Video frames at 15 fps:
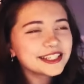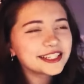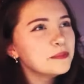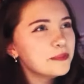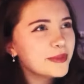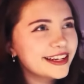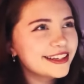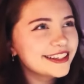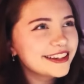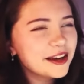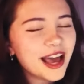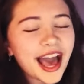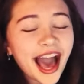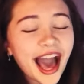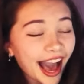
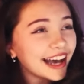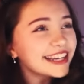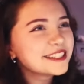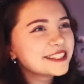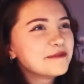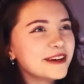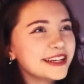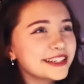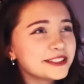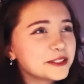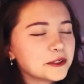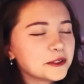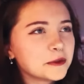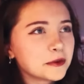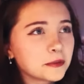admitted
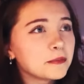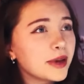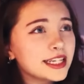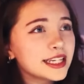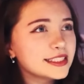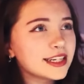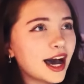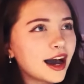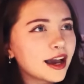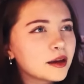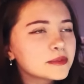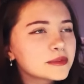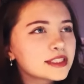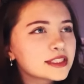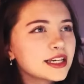to many
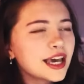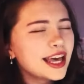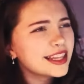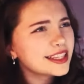times,